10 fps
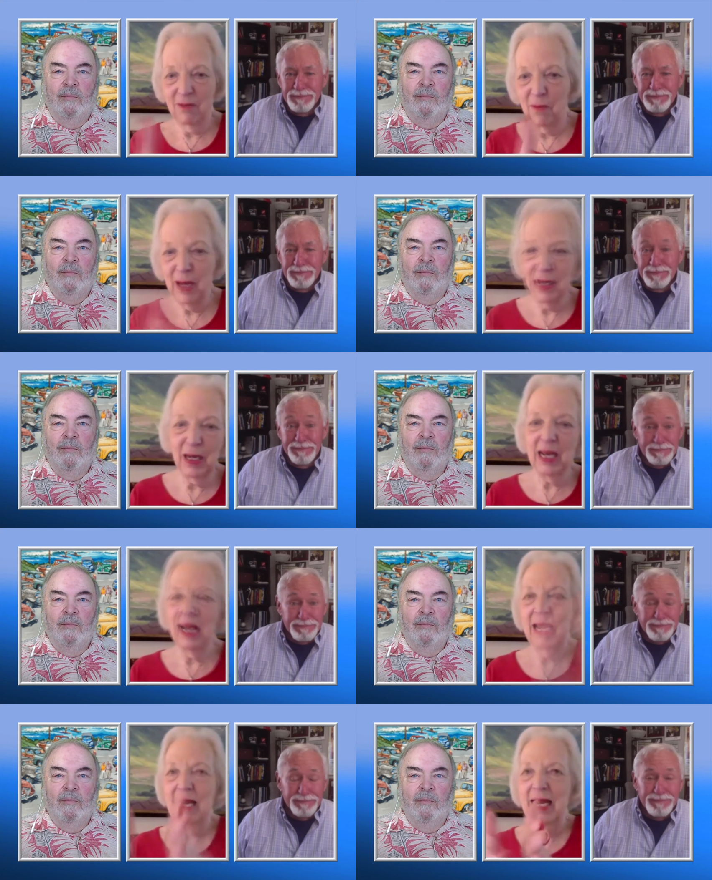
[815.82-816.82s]
Speaker 1: what
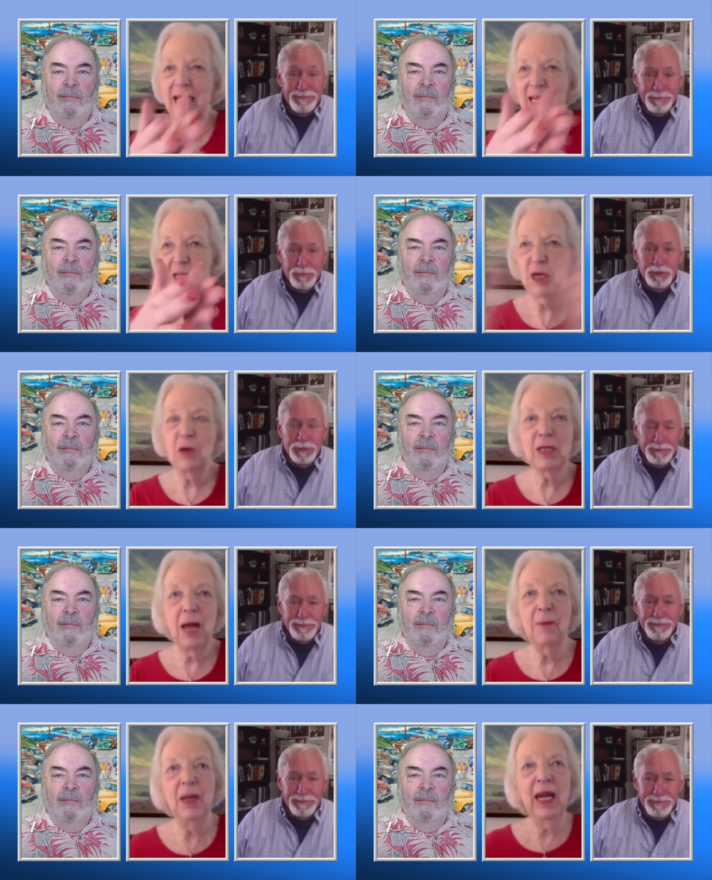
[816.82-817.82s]
showed
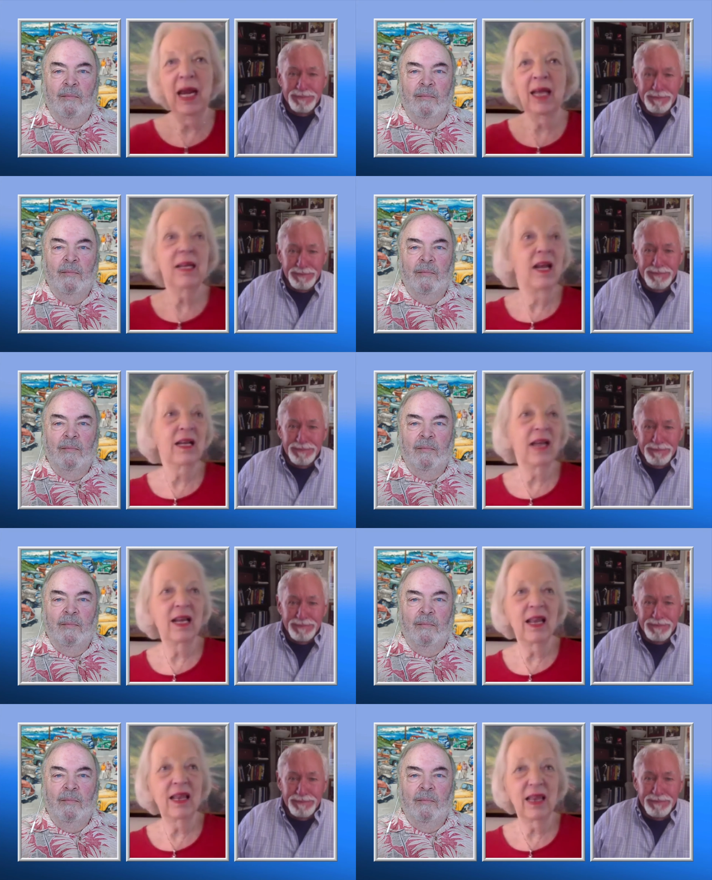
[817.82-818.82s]
yeah. in
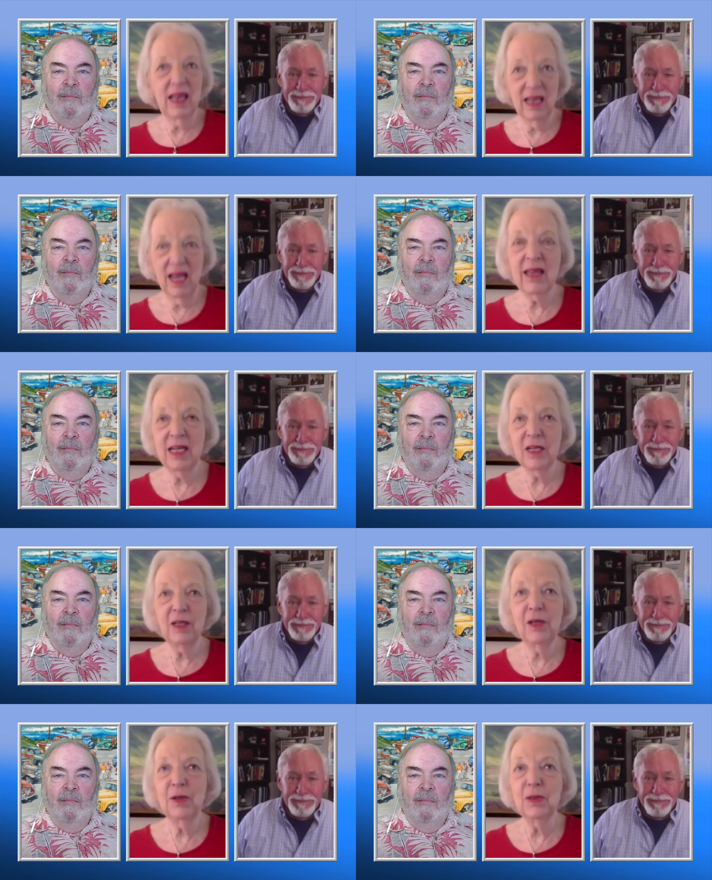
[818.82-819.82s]
Nothing to
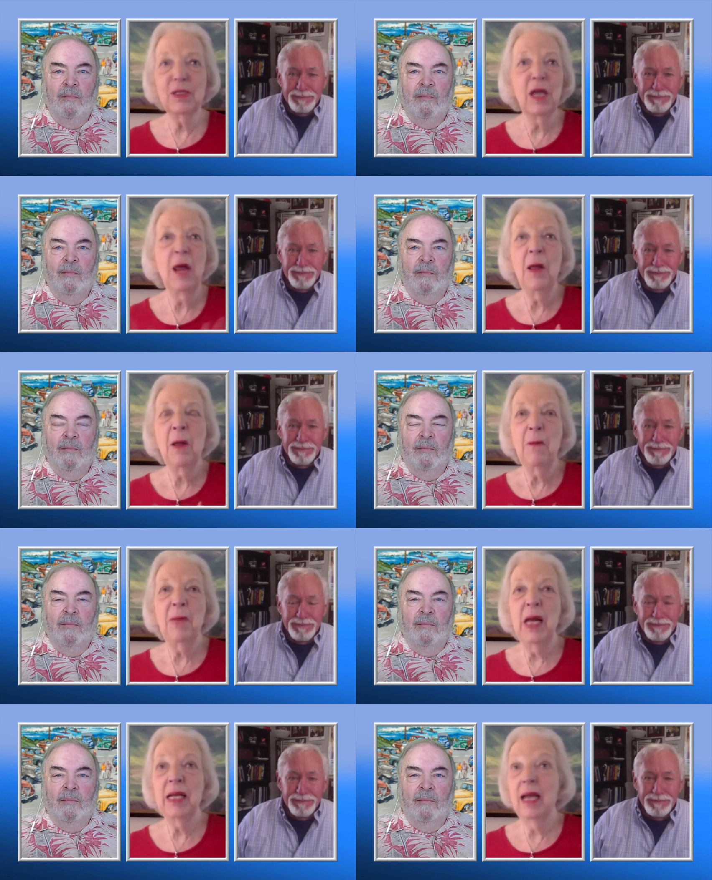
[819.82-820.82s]
Lose,
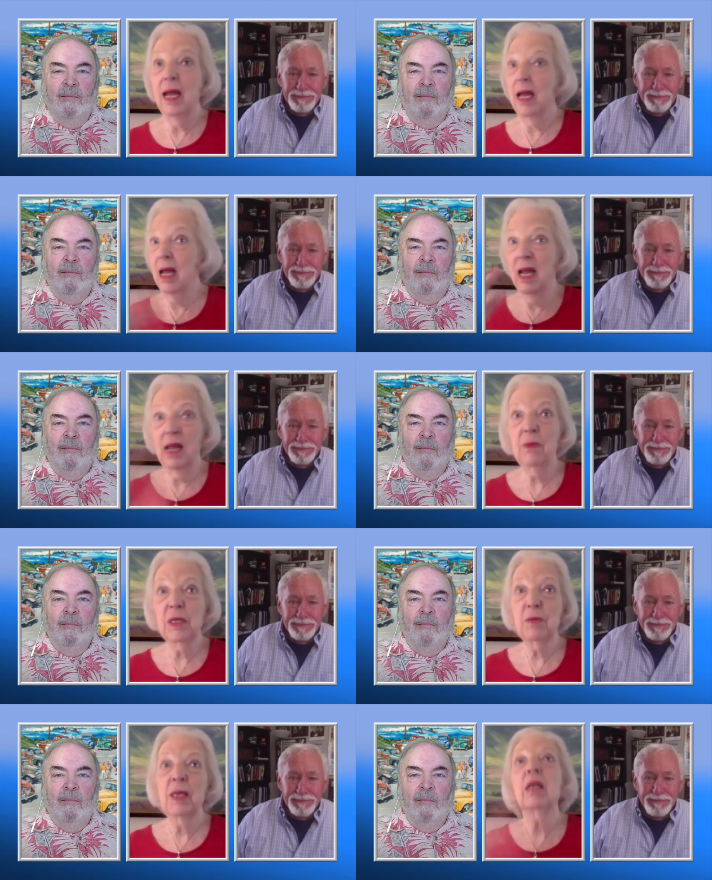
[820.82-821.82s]
but it
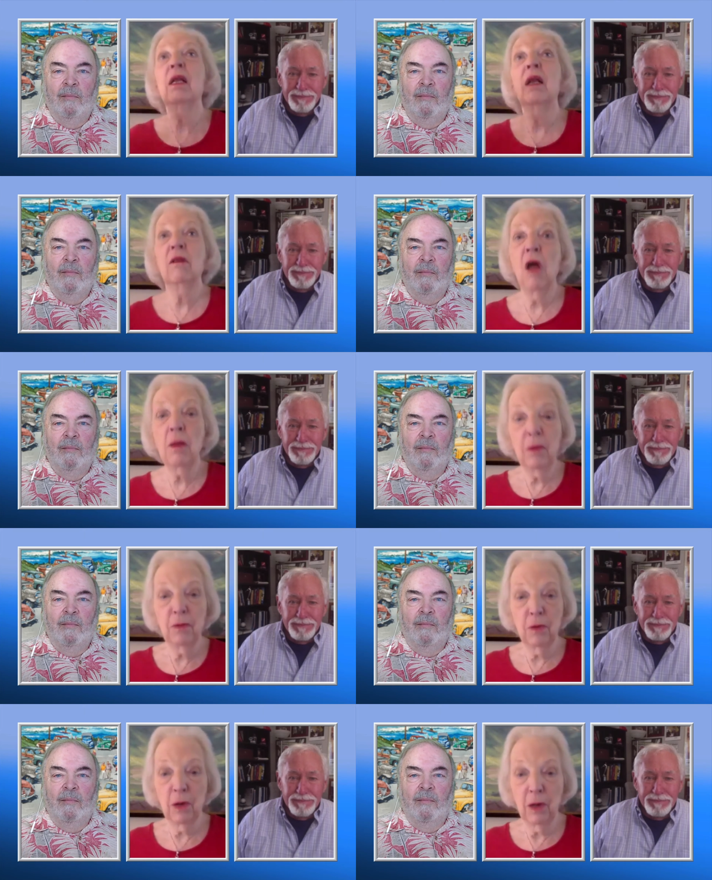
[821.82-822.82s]
was written long
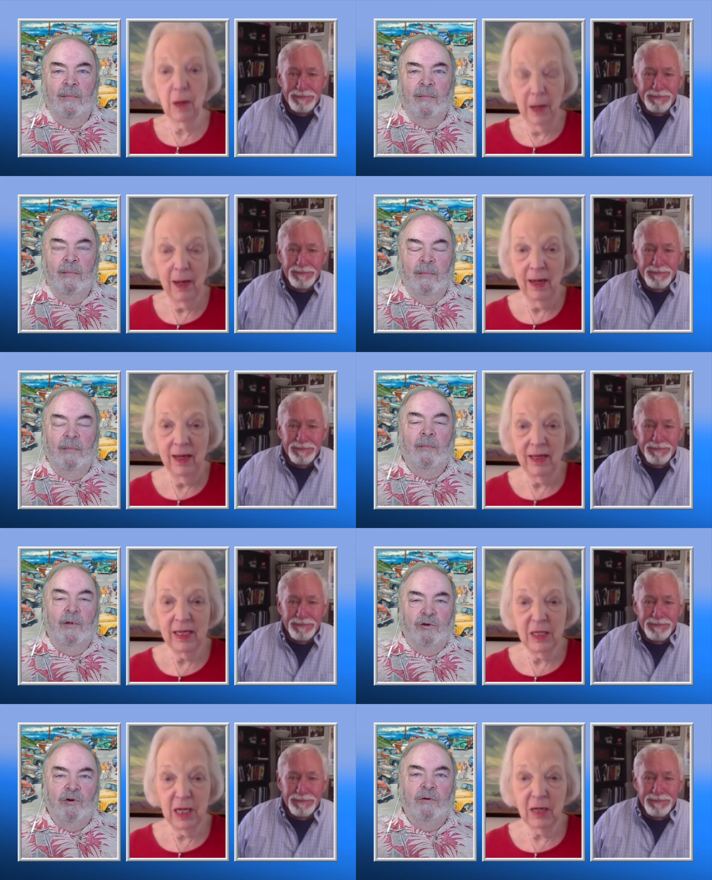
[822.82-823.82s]
before
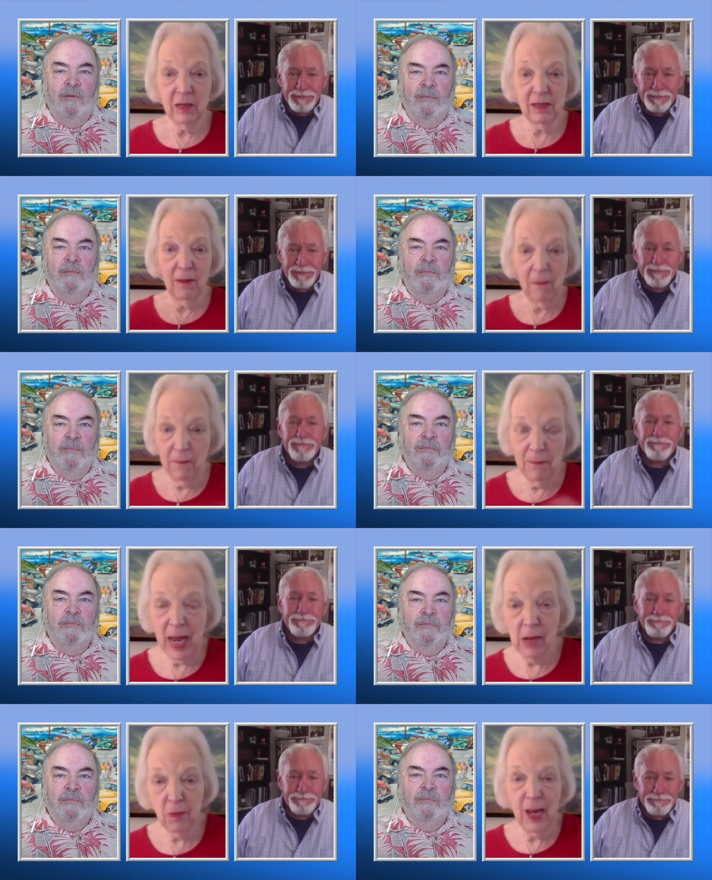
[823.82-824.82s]
this year's
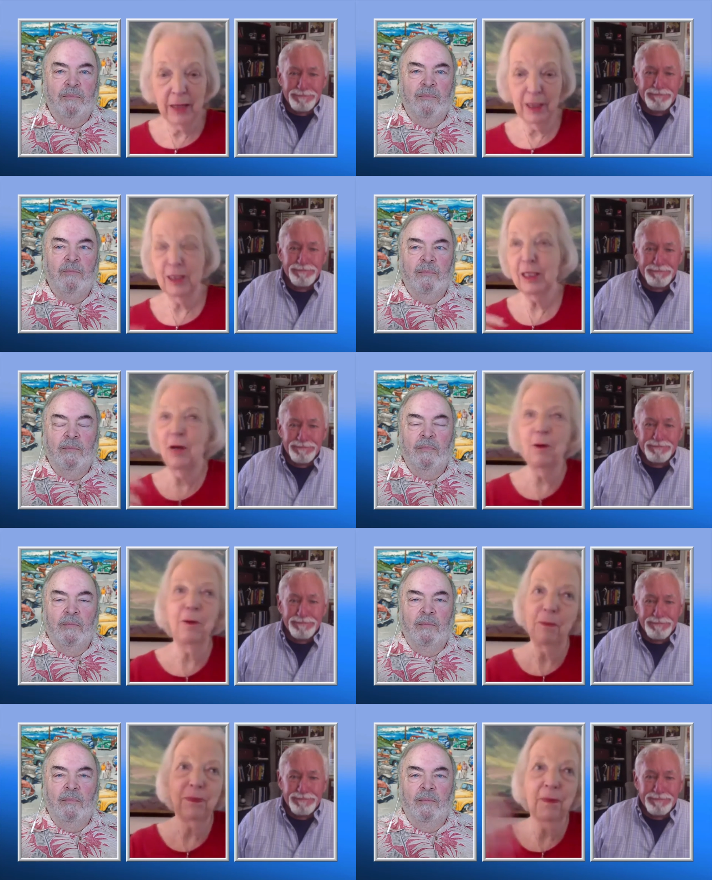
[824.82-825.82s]
bad weather. So